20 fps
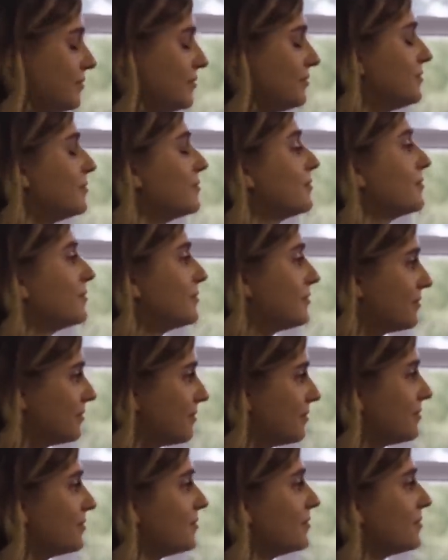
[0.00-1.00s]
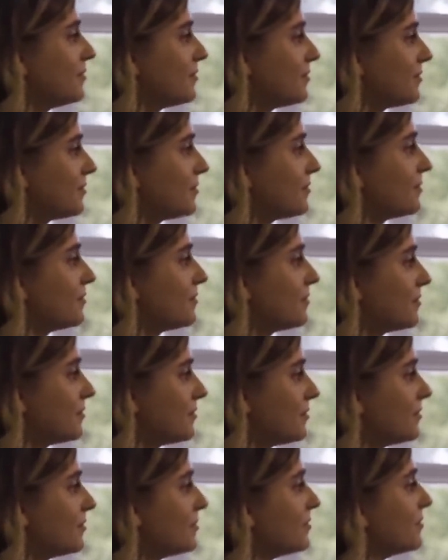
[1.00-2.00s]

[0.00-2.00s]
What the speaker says: This person isn't speaking.